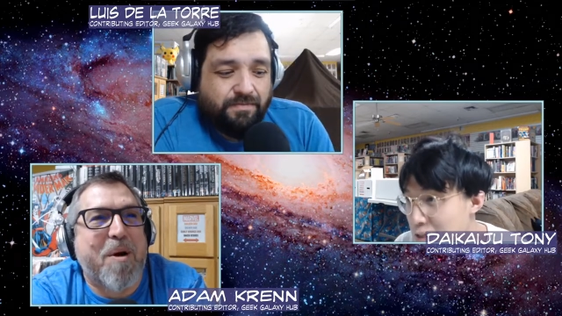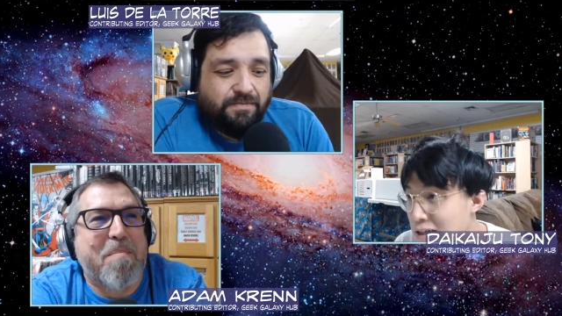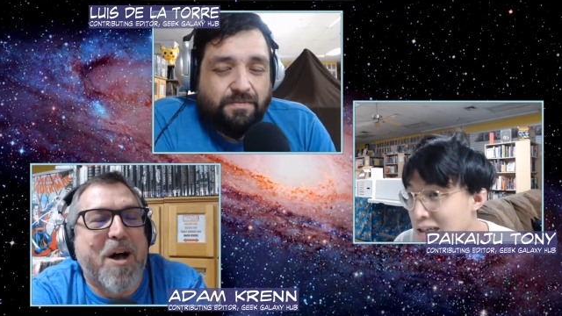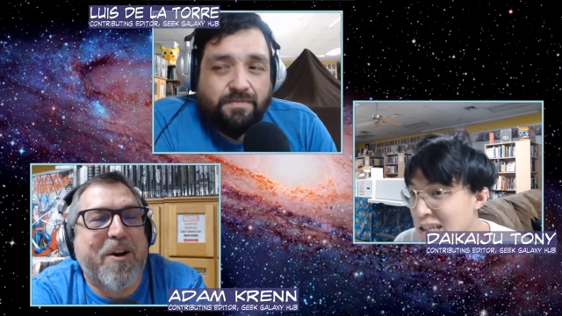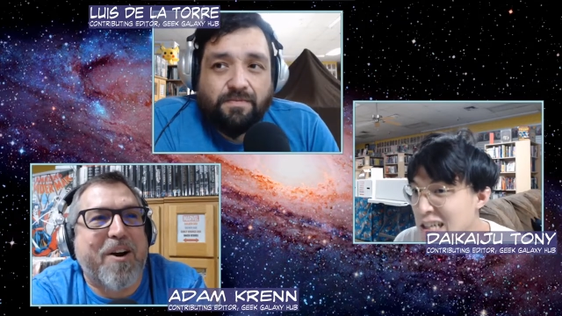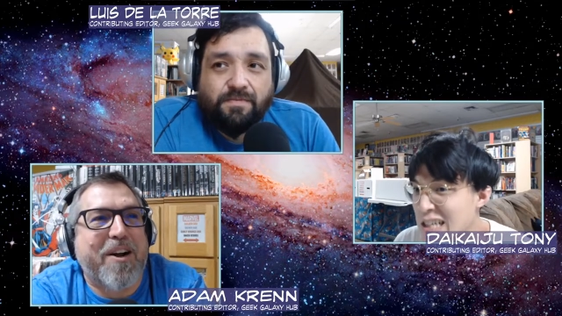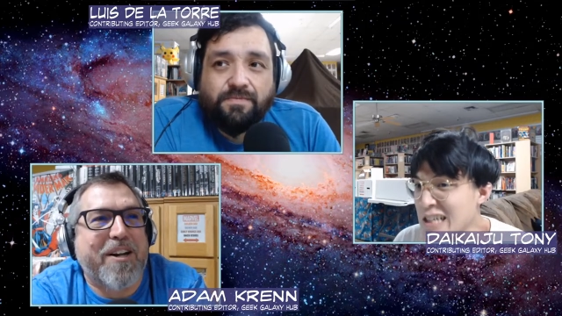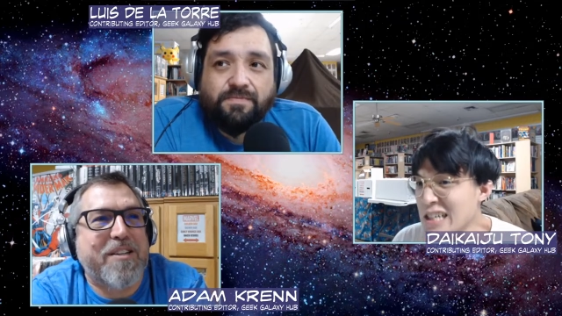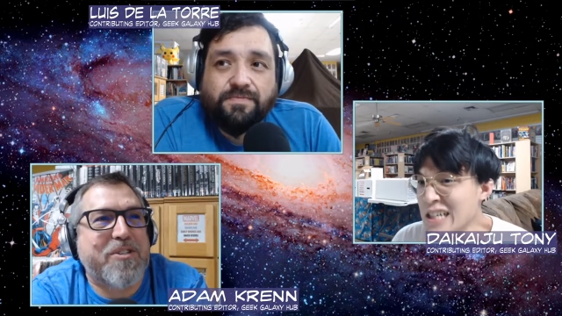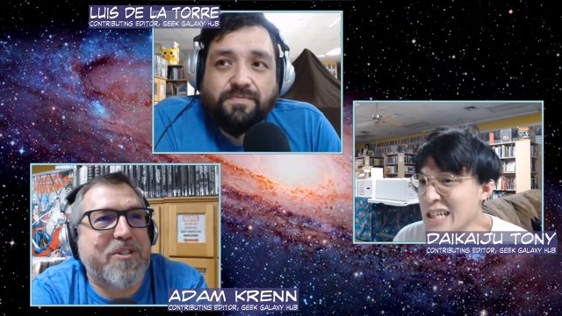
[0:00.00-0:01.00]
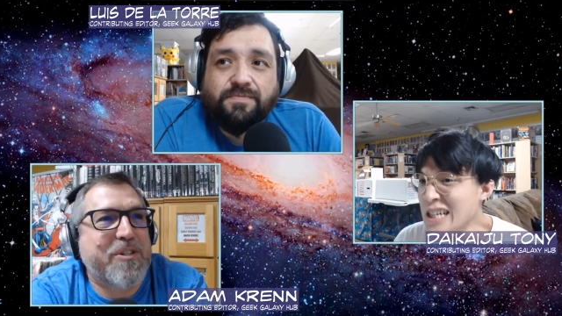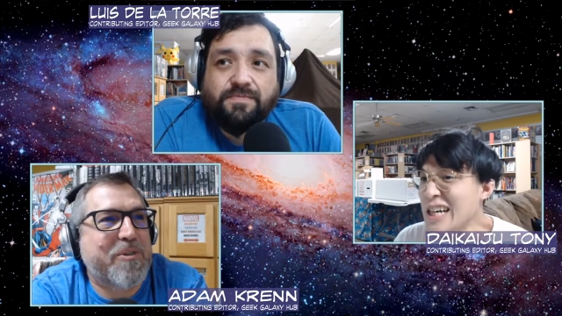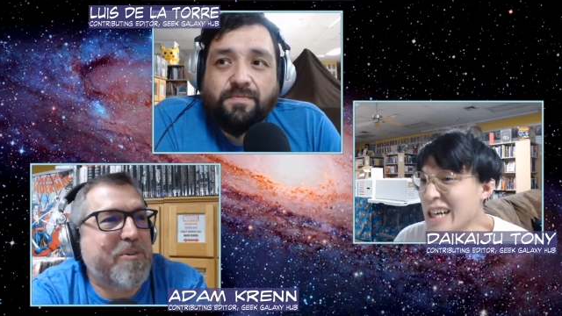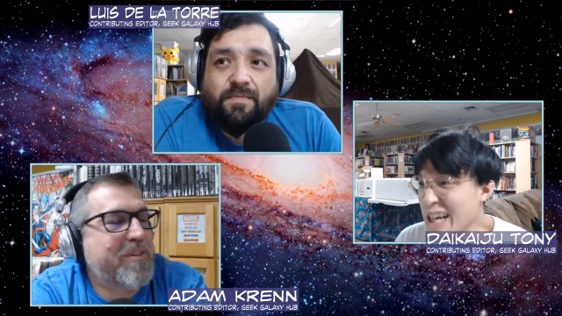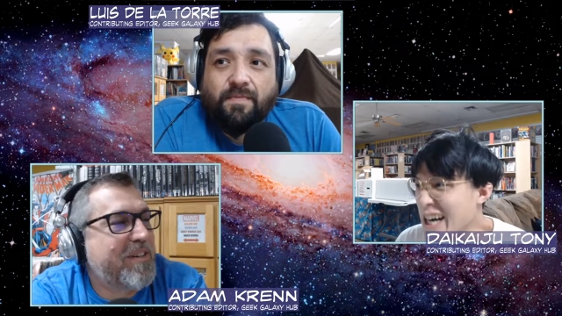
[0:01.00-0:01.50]
Speaker 1: in a modern audience hmm.
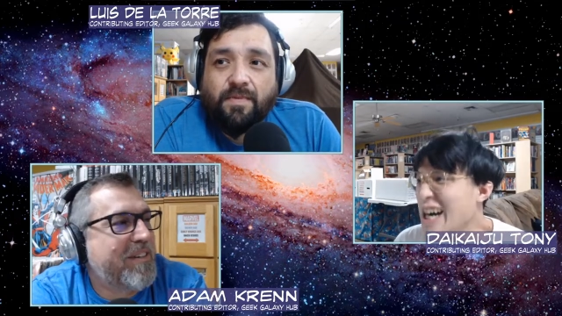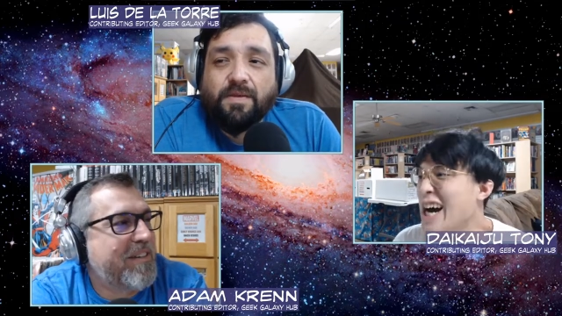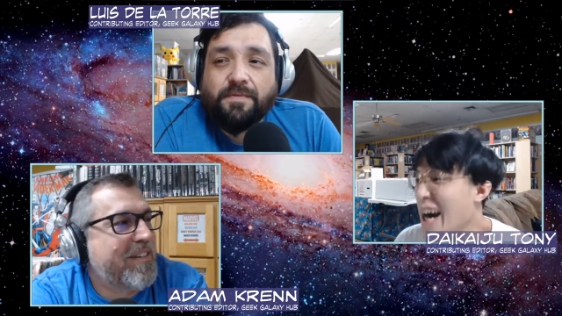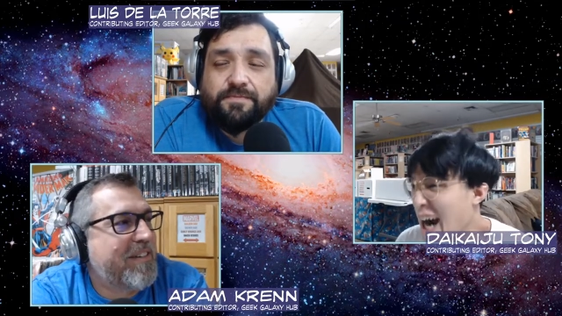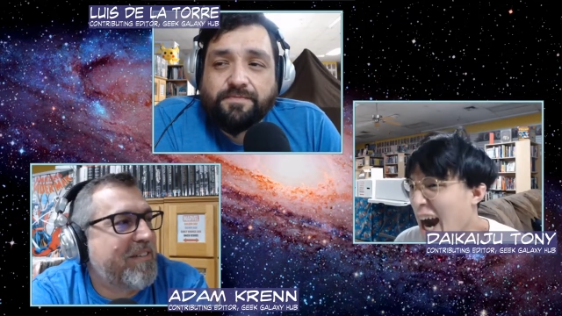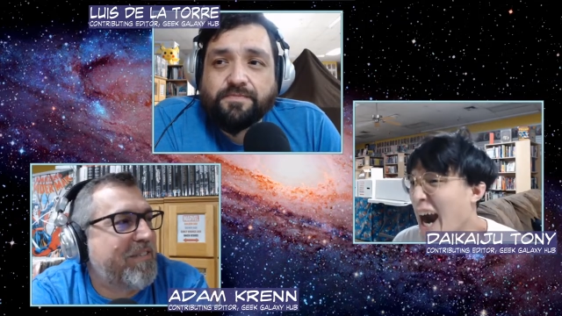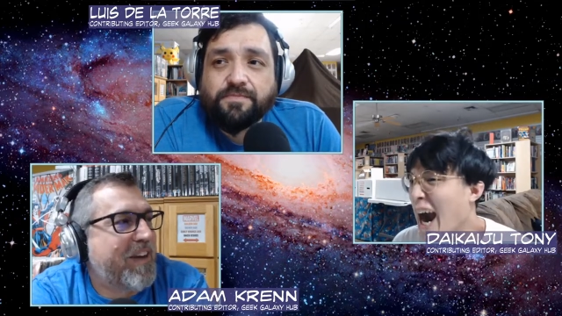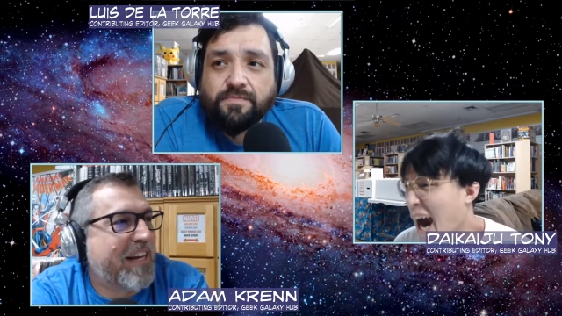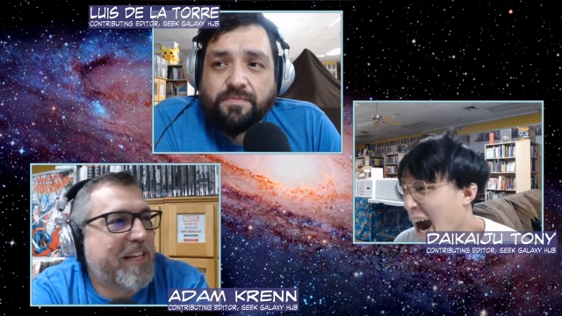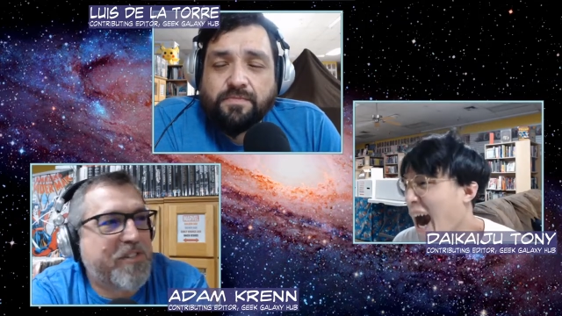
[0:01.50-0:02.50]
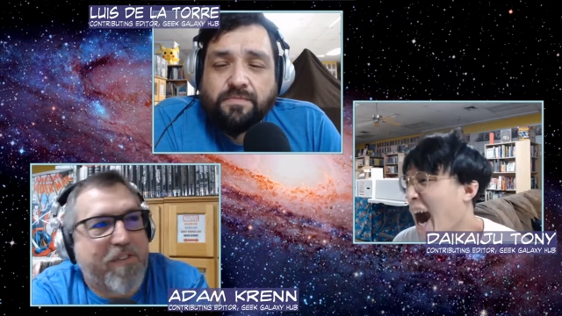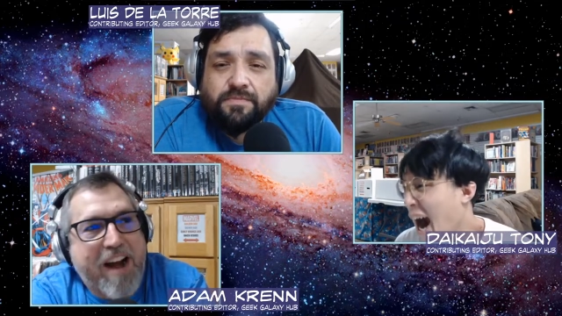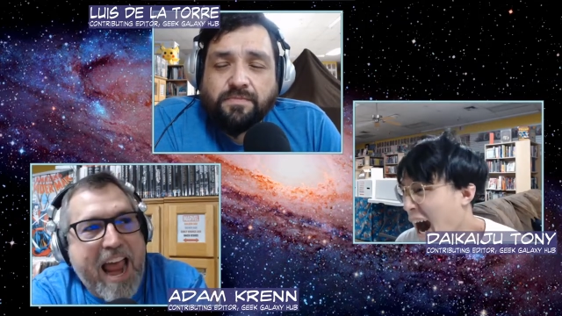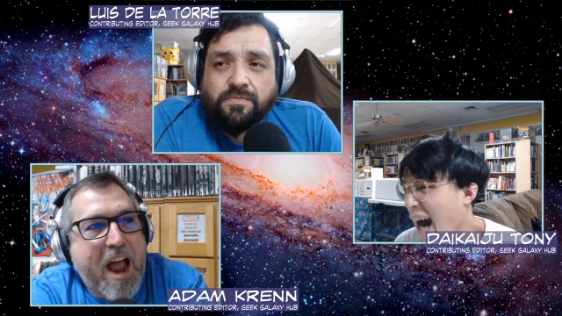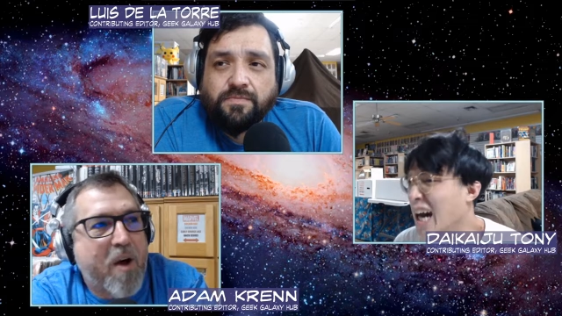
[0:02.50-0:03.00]
too, mm. at least for
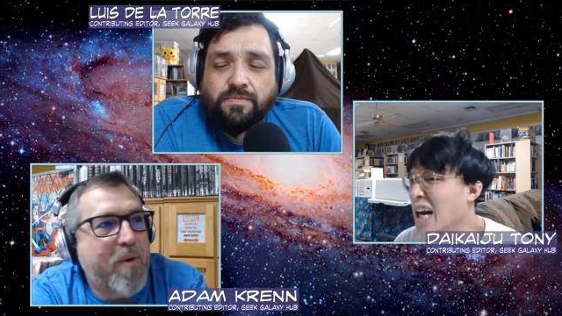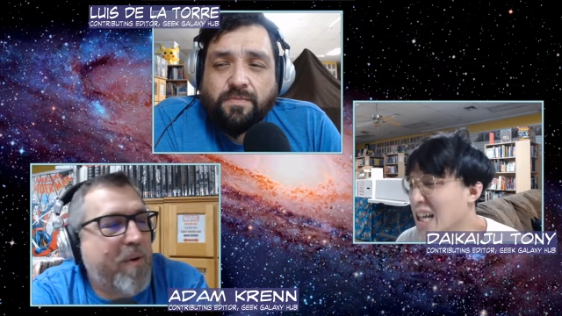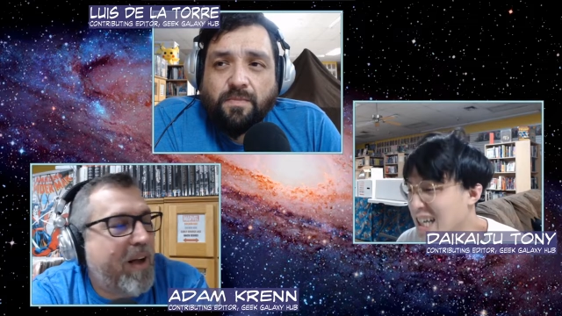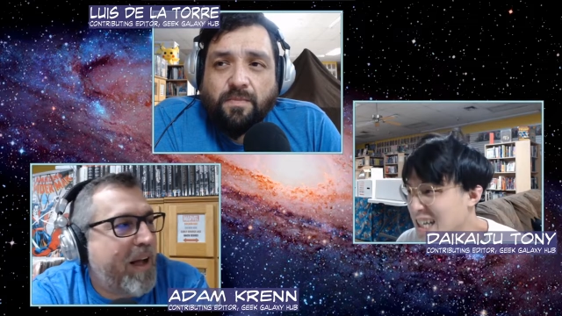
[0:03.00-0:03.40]
now.